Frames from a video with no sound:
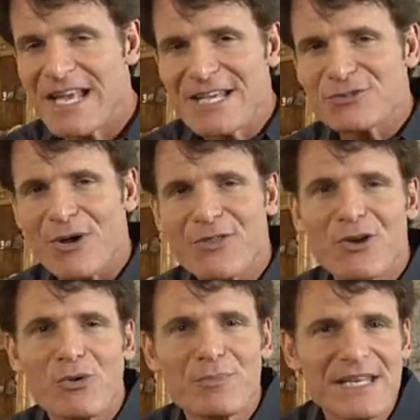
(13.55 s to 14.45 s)
So I thought
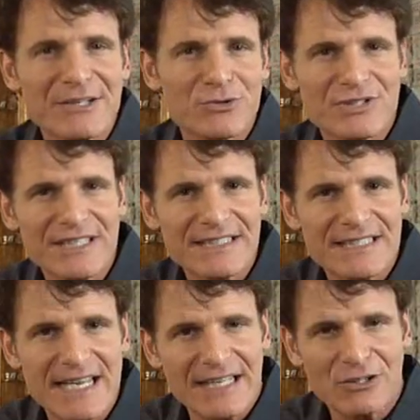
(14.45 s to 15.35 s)
it would be interesting to
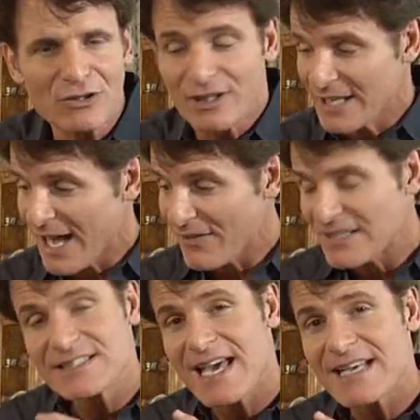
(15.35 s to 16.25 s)
take a look at how they
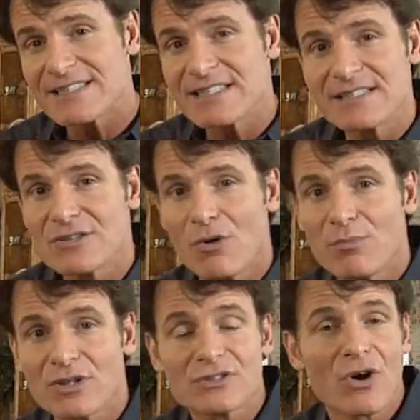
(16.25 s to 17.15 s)
test these
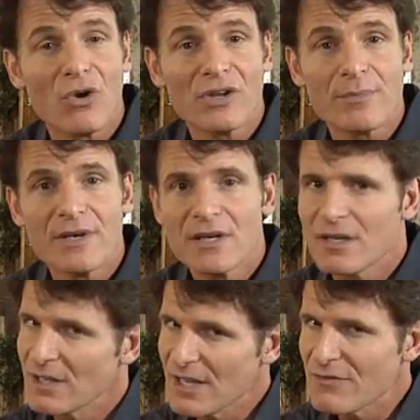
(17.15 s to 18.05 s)
notebooks to hold up
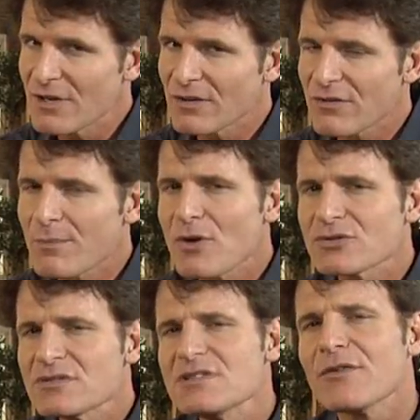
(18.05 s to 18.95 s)
even under the
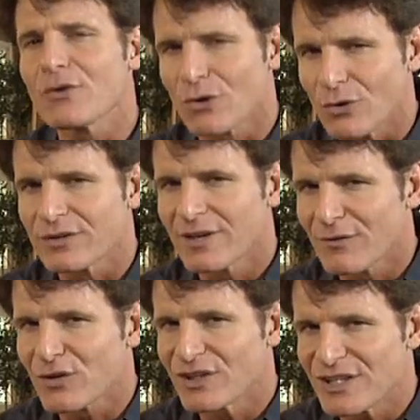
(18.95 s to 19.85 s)
most difficult
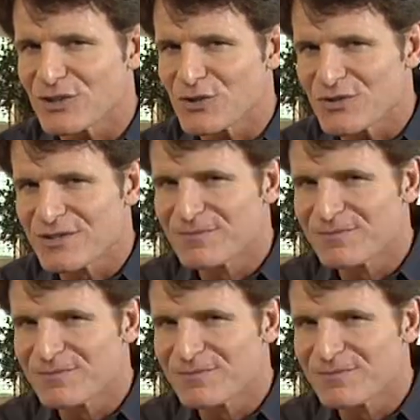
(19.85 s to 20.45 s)
of conditions.